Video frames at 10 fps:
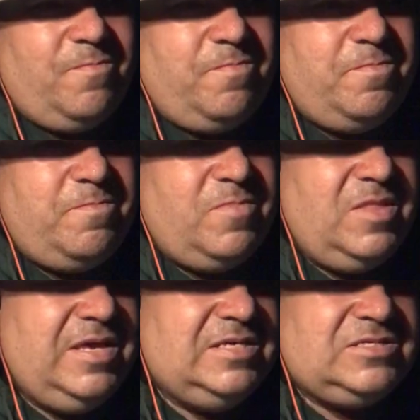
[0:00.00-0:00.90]

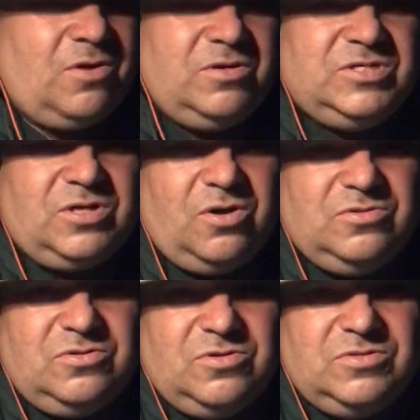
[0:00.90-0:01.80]
Lee's starting to show a
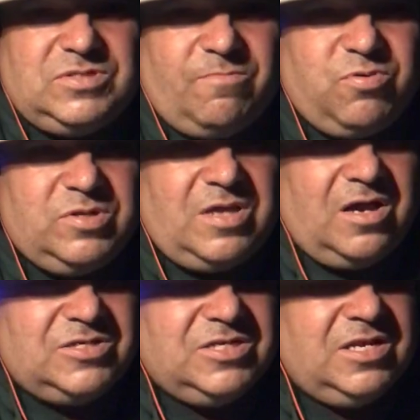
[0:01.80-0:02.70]
little some
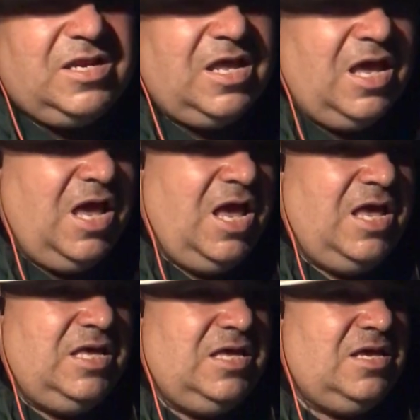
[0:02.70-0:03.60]
production.
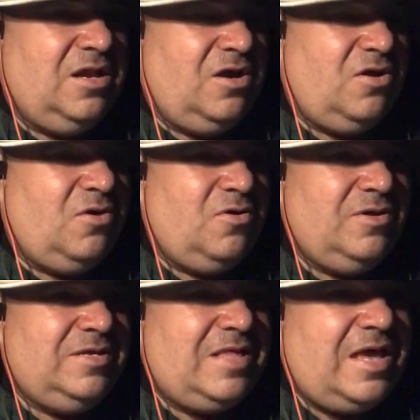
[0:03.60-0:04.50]
Now you're
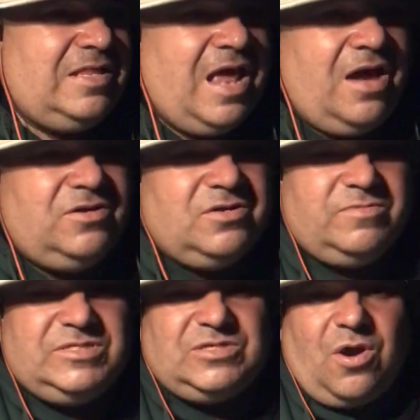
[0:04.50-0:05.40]
gonna
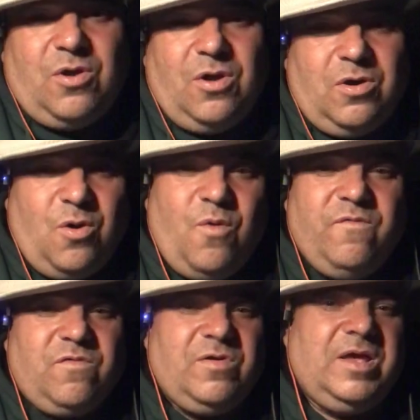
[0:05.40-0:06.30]
be starting all
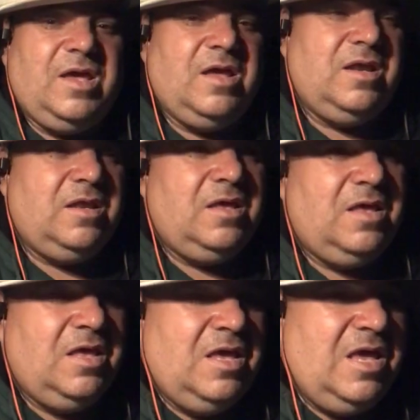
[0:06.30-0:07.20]
over again.
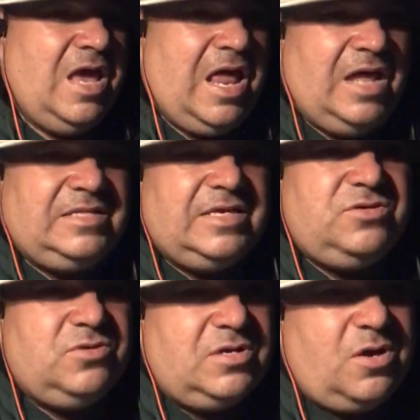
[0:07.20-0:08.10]
And I
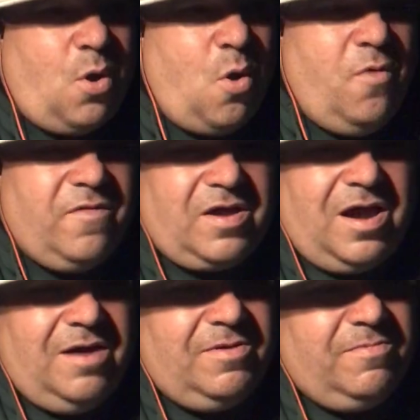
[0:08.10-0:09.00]
think you can
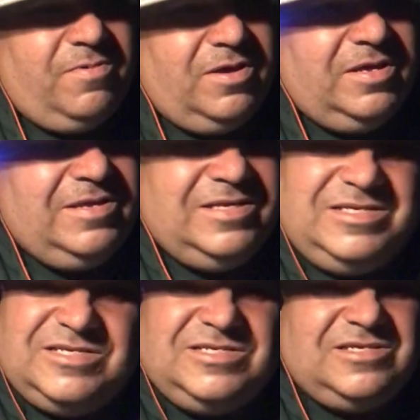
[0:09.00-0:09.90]
overcome it, but it
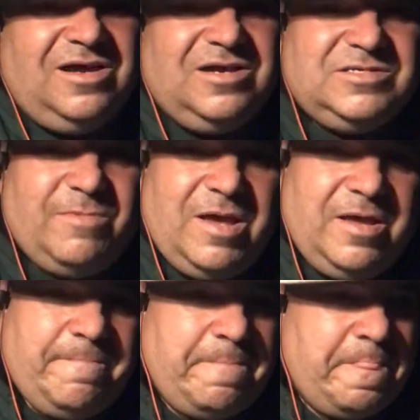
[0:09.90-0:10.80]
just sucks,
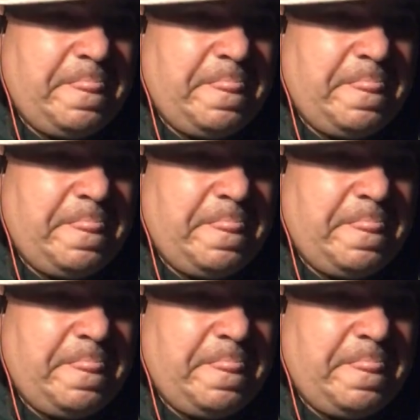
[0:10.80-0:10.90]
man.